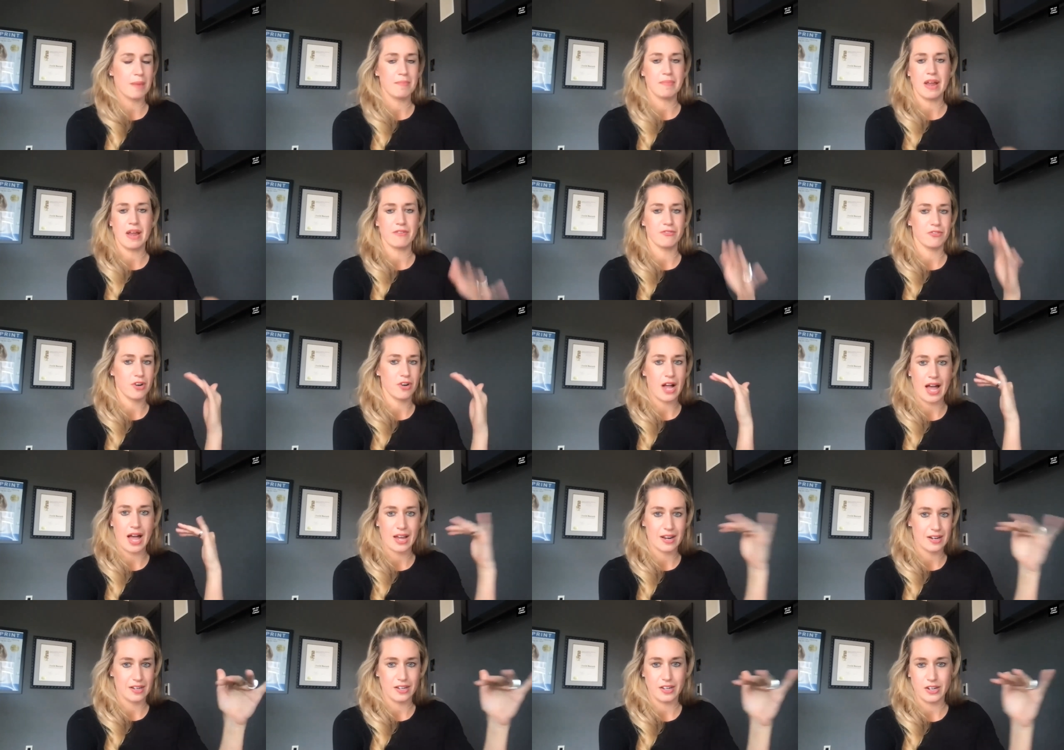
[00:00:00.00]
I'm never
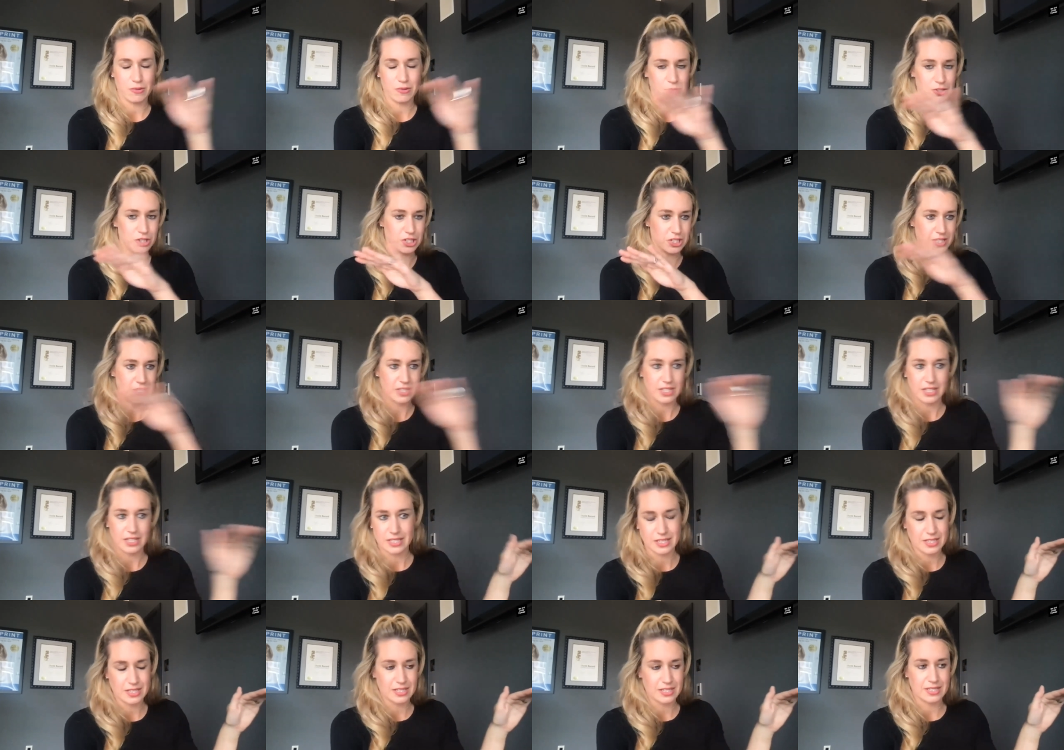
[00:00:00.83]
at you know just
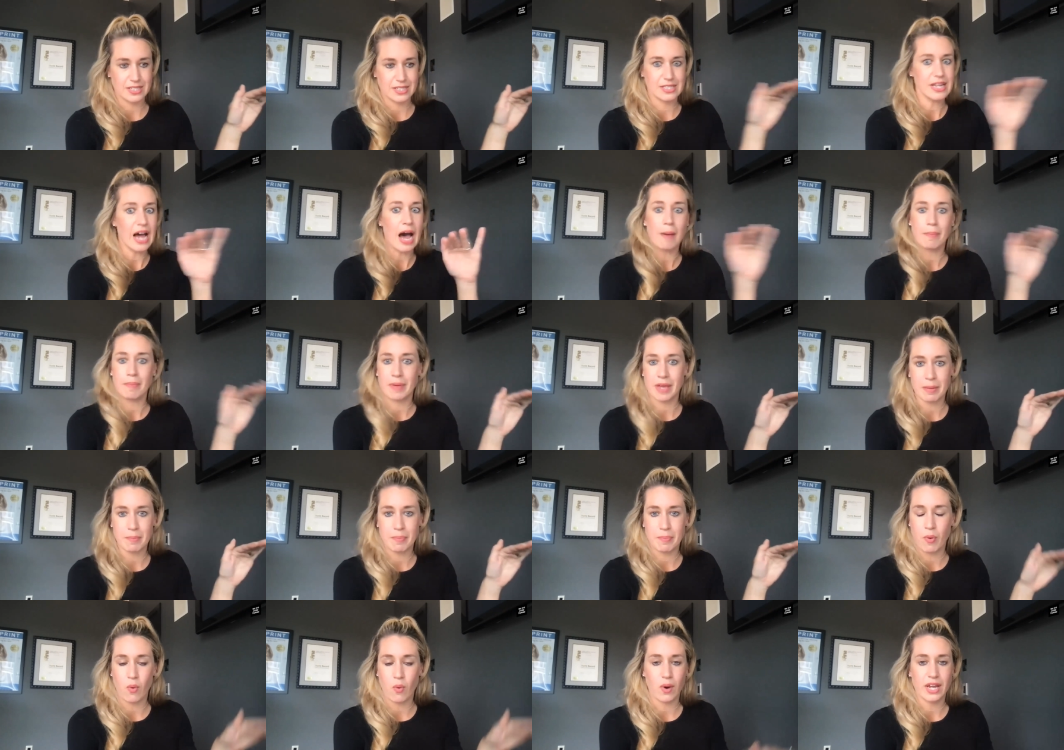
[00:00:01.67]
this
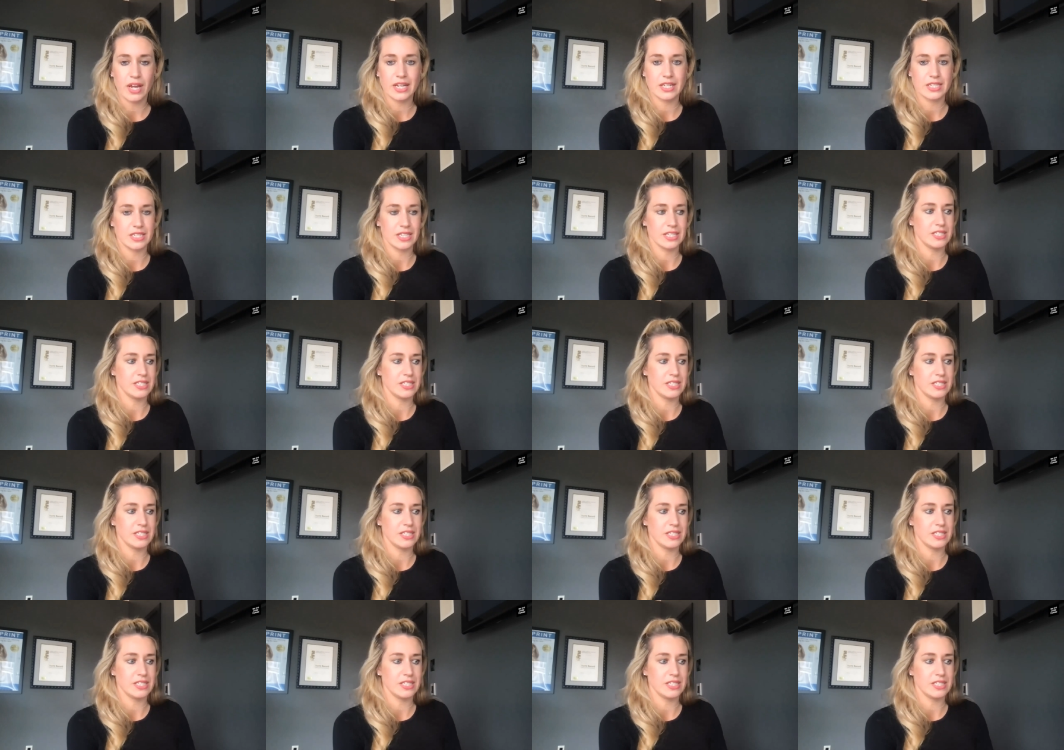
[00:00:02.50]
stopping point.